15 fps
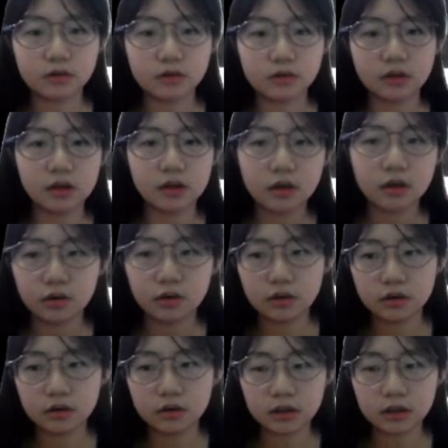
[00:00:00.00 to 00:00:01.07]
We could see
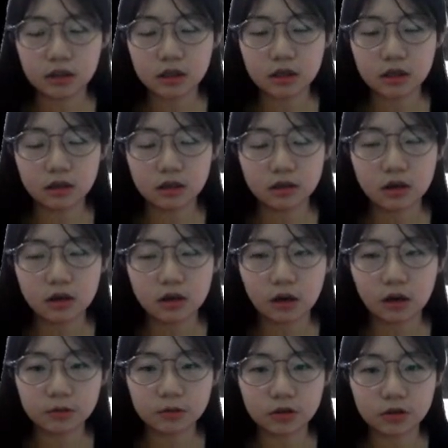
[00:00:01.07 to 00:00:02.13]
in optical
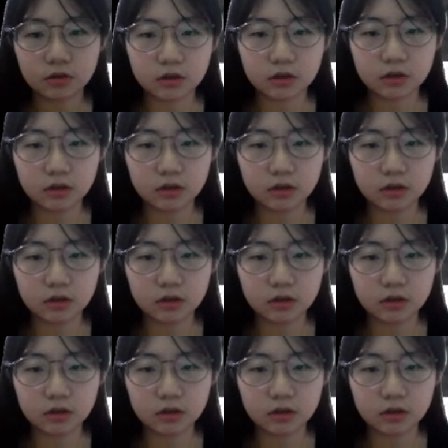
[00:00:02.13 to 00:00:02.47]
tweezer